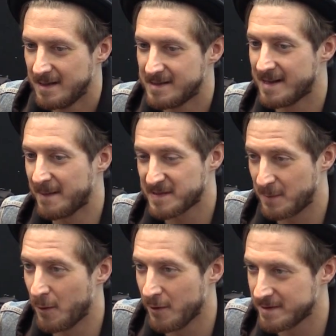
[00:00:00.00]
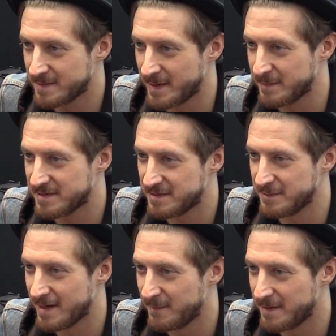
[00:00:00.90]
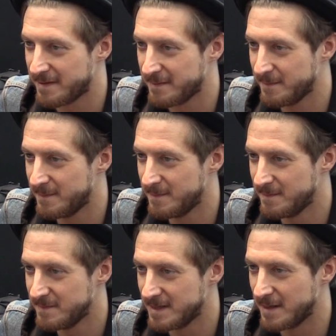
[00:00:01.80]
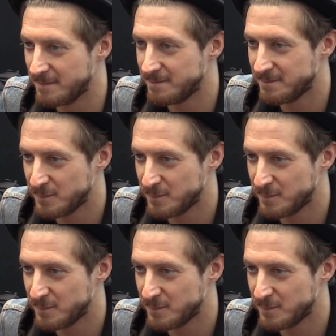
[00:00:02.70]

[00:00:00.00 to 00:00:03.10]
it's an absolute honor to be able to do that. Cool.